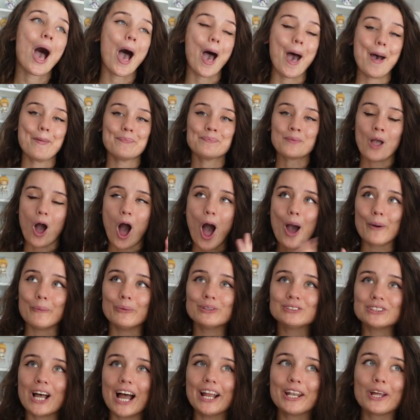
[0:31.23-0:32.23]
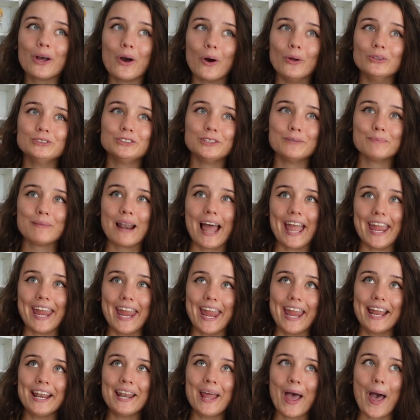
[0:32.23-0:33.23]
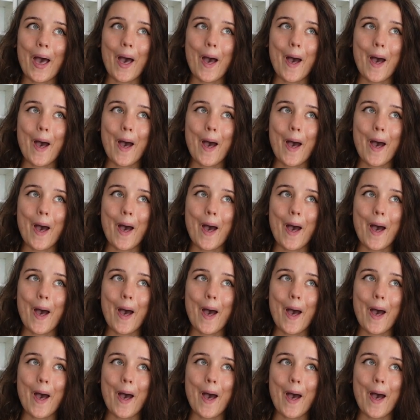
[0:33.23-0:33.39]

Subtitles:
I was kind of contemplating